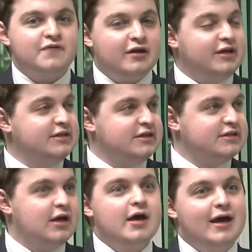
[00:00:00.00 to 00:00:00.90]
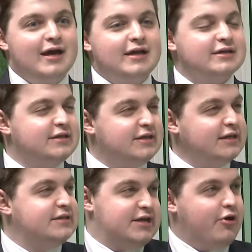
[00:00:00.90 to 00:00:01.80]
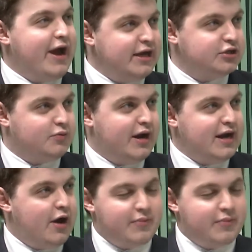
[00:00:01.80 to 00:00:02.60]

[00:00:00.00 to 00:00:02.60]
Valdez is, in a sense, their ace right now,